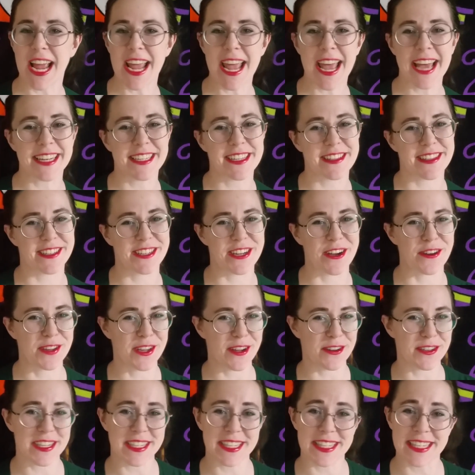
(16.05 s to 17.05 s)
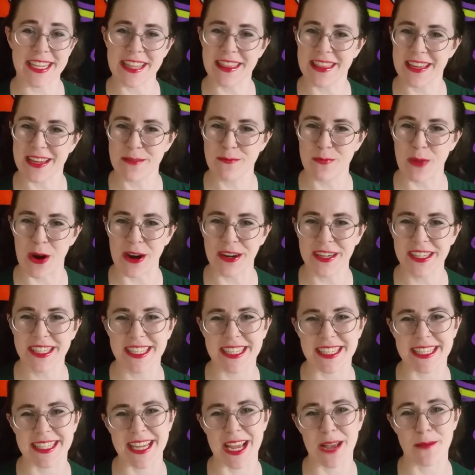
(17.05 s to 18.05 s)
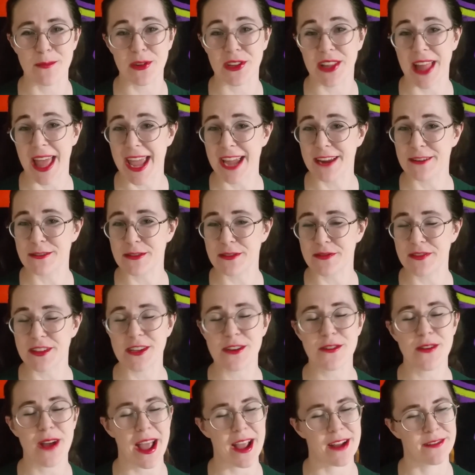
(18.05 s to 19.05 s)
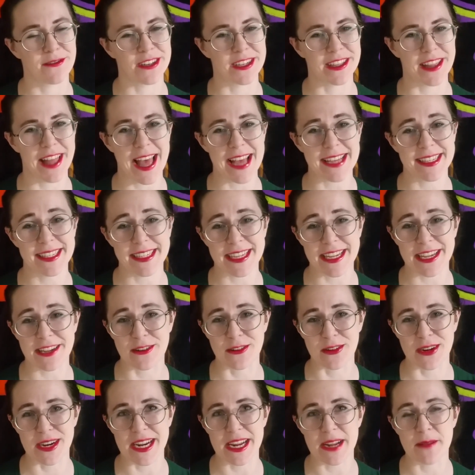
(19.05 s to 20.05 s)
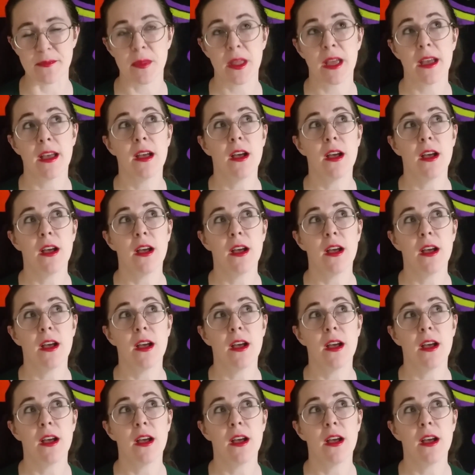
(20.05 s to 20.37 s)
I head to the Tokyo Disney theme parks to sample and review every last eatery.